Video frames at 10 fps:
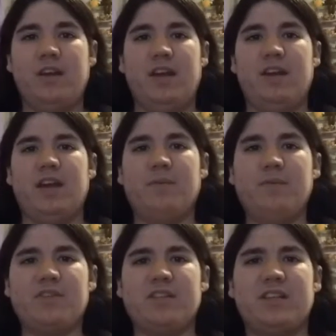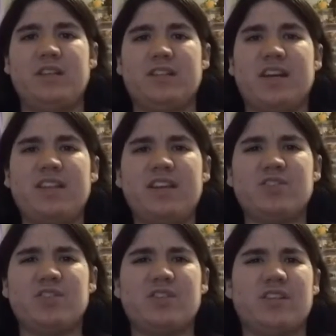And I remember seeing this, I think I
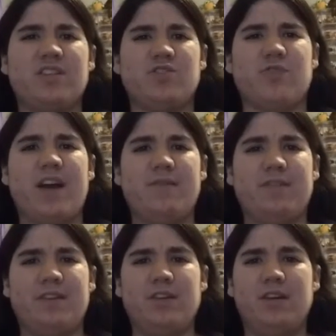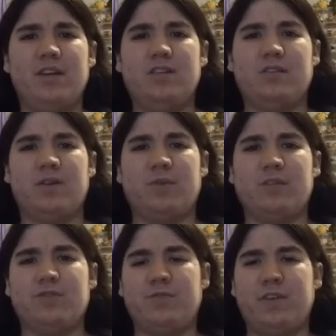saw this at a drive-in, like when
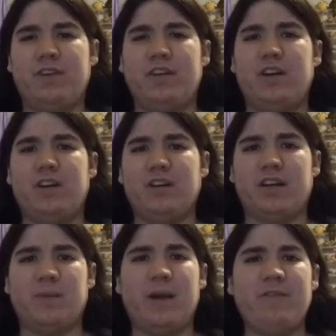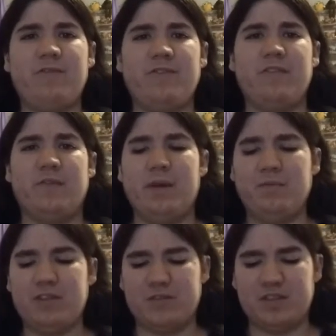I was very young. Like I'm having vivid
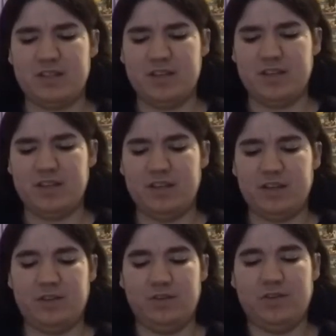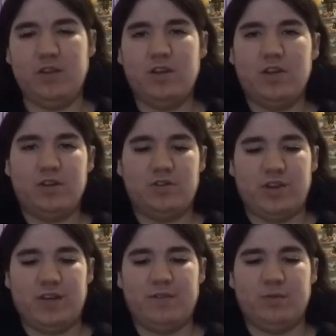memories of seeing it at the
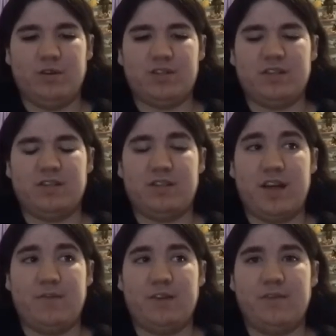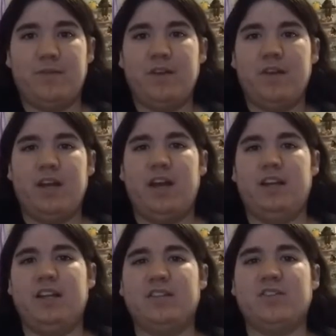drive-in when I was like seven.
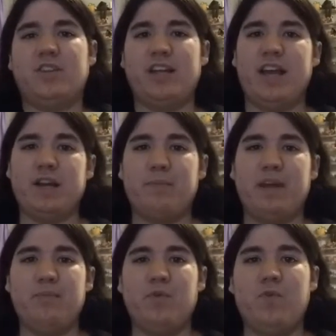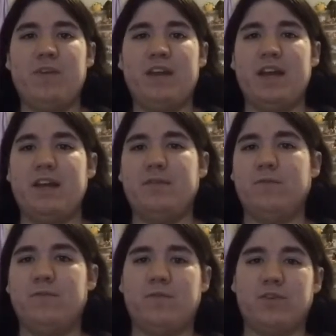And it's a clay anime movie,
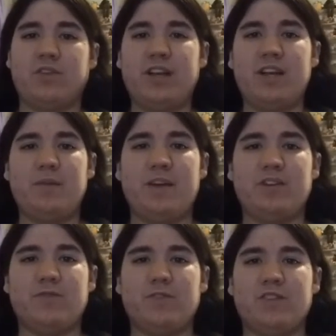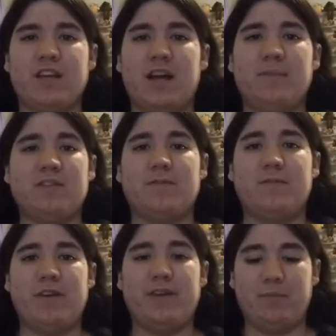and for clay animation for its time, it's
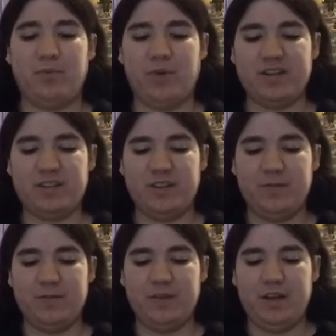very impressive.